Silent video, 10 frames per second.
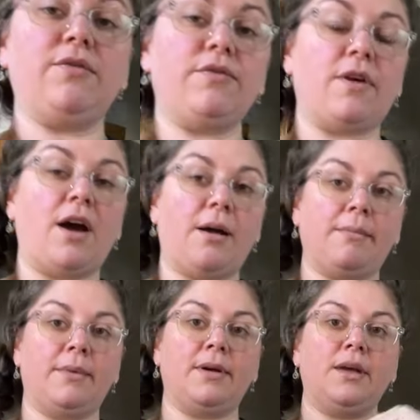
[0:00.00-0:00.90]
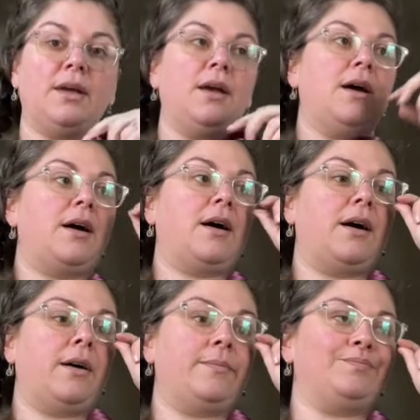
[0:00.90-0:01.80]
from
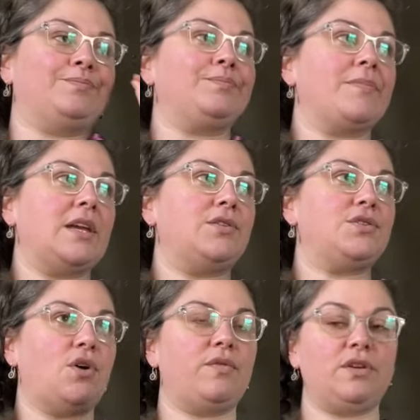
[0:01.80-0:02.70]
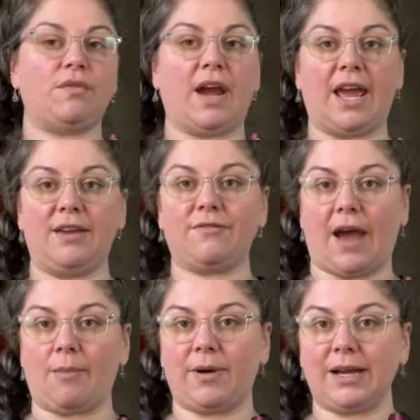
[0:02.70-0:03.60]
um, Sophie Ray
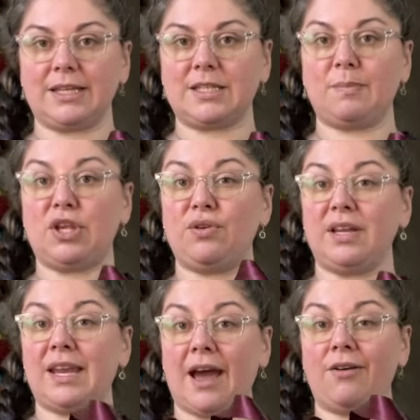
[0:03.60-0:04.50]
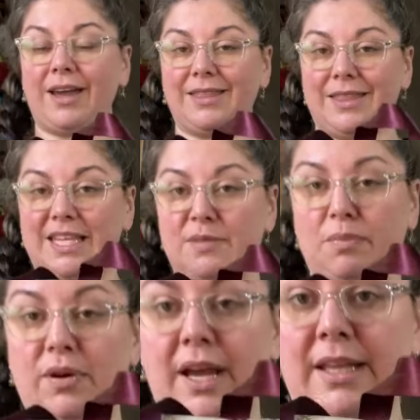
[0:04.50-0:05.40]
Fabrics, but you can now get these
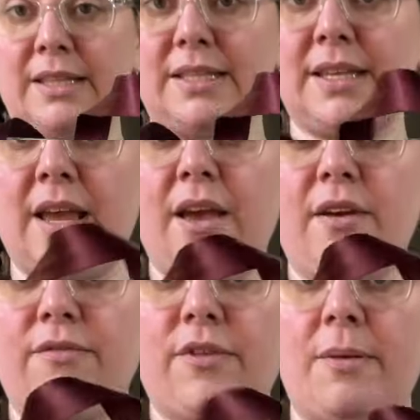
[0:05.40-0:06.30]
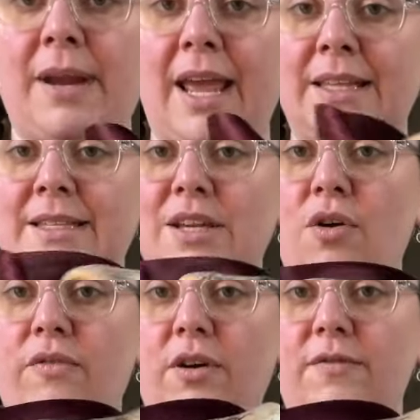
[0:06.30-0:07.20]
prints from Nancy
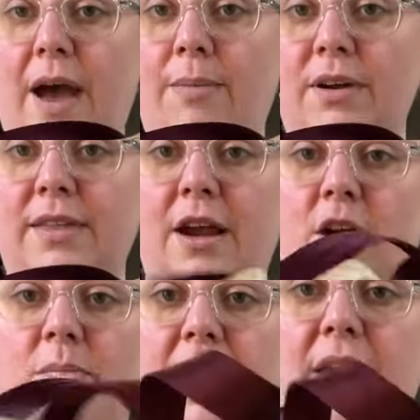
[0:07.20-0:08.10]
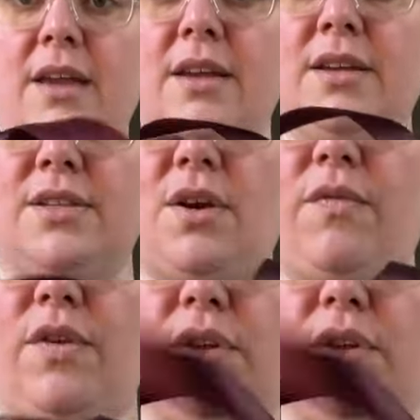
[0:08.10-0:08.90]
over at Fabric Therapy. So if you're